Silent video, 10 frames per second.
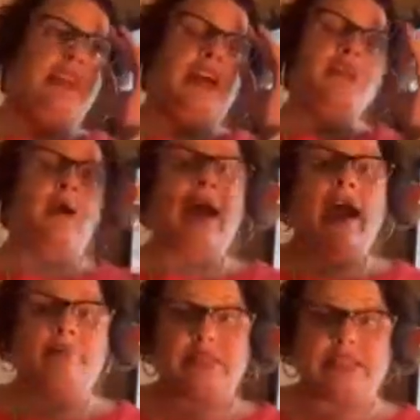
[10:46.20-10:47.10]
Then what
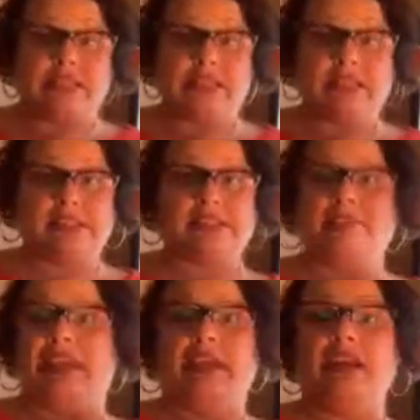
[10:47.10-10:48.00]
happens is, at the
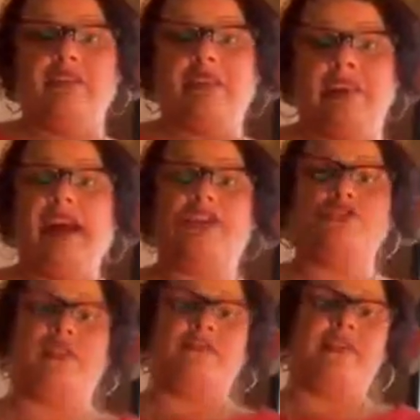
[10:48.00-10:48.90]
beginning of the class,
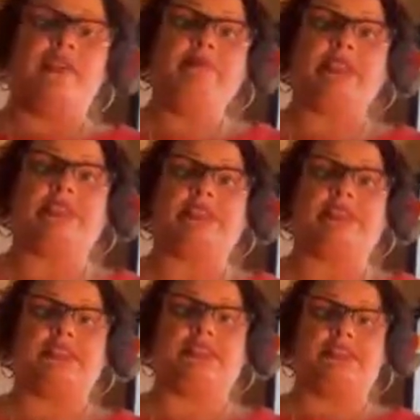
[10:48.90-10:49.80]
you have 5 minutes
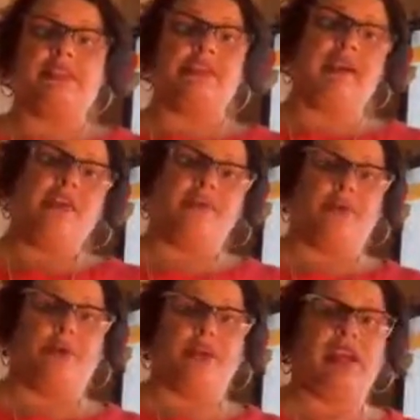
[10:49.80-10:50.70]
to stick that
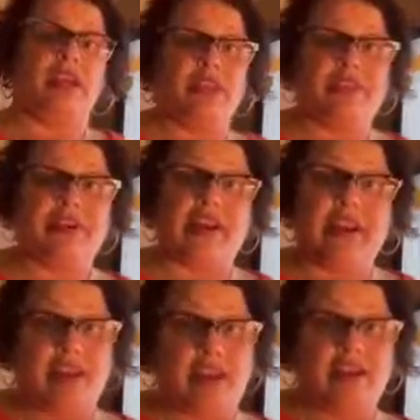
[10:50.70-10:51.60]
phone in either
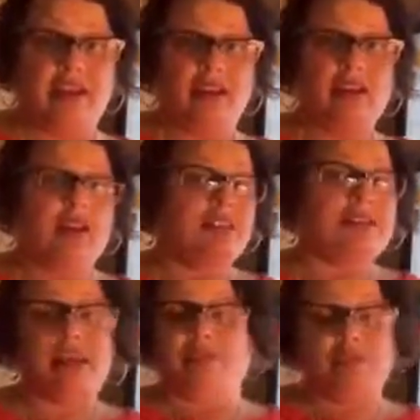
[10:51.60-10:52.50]
a
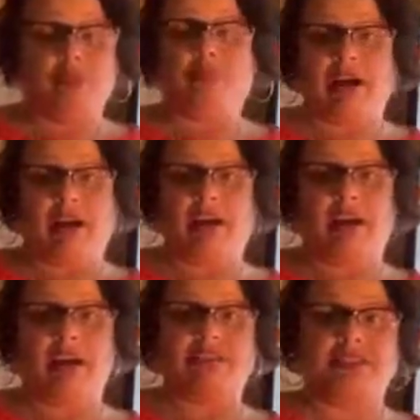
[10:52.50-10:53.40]
cell phone bucket
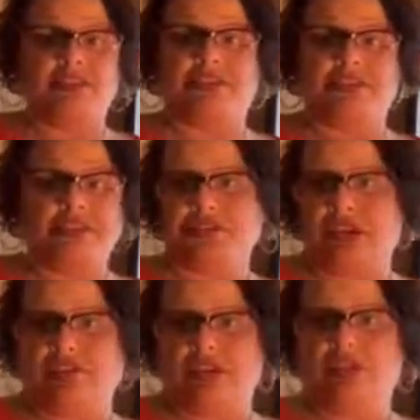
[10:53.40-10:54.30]
at teacher's
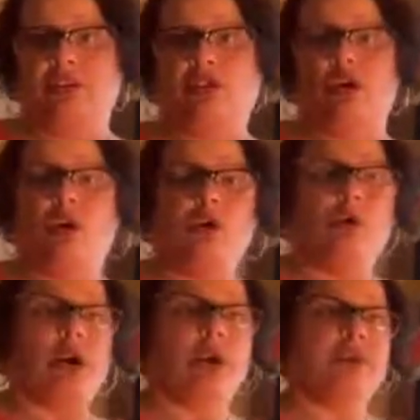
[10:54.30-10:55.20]
discretion,
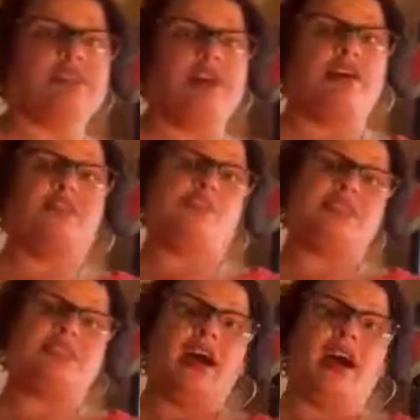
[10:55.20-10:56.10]
or a cell phone
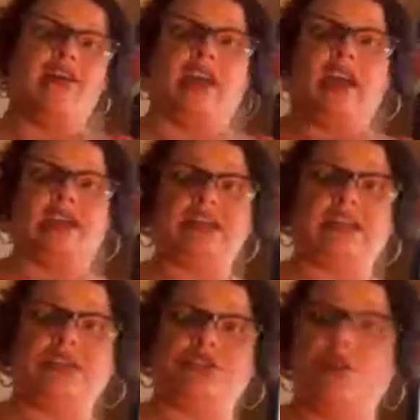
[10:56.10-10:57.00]
slot that hangs
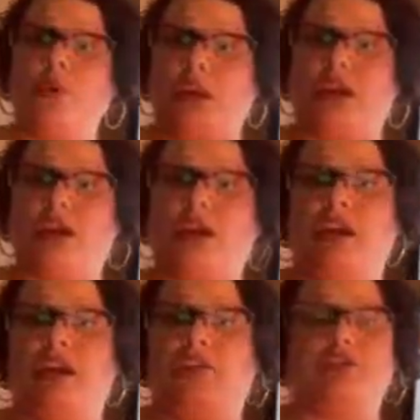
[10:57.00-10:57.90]
on the door,
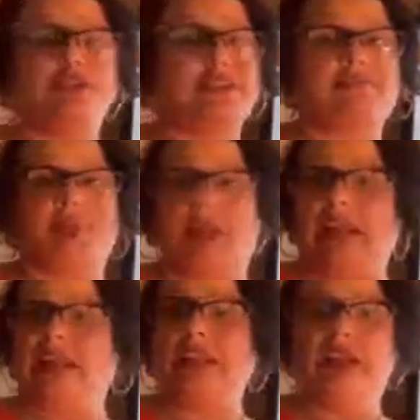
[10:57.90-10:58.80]
which you just put it
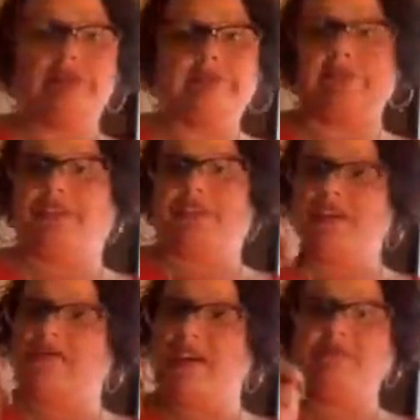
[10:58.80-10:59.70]
in there, your
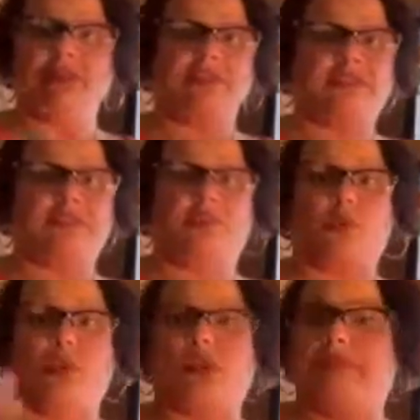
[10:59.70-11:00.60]
first 5 minutes,
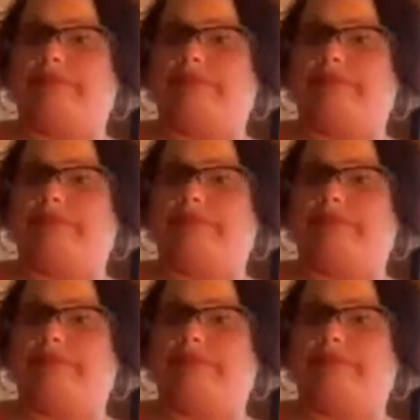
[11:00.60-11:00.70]
therefore